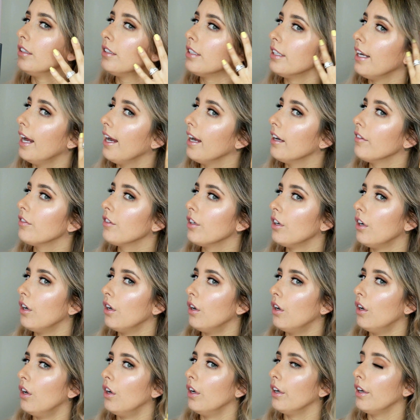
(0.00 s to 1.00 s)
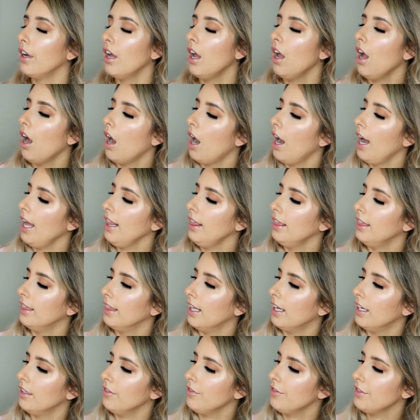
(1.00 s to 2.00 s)
today I've got on, I
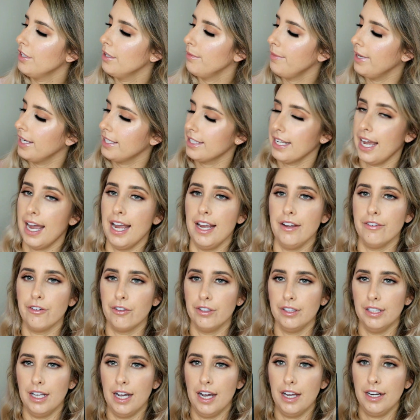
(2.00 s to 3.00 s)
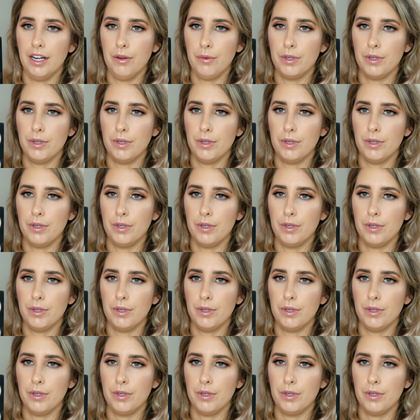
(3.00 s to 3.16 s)
love to mix Ava and Lana,